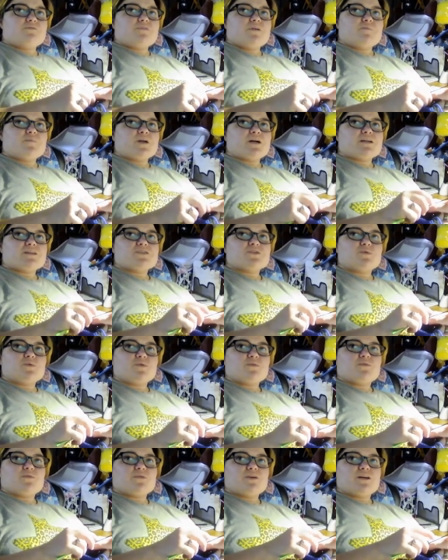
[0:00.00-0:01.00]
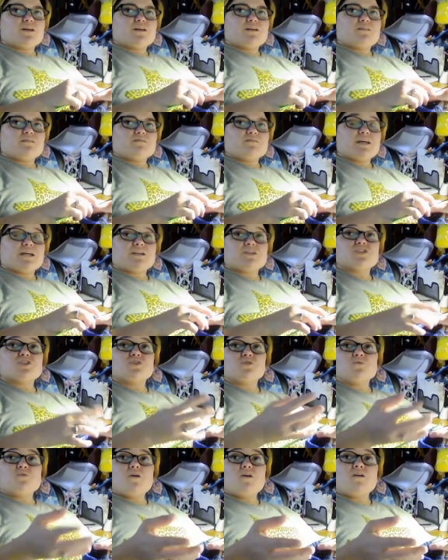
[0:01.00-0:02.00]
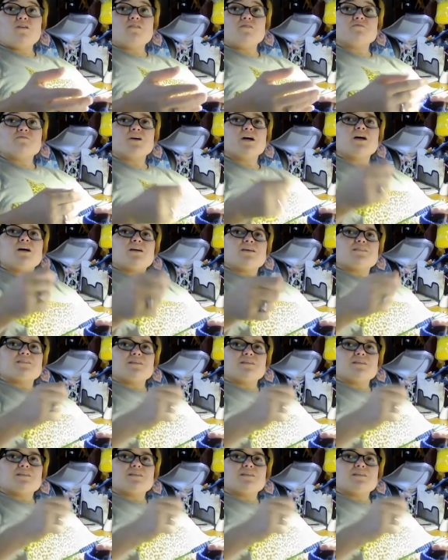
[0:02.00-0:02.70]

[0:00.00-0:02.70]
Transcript: If I'm like 2 or 3, like 2 off,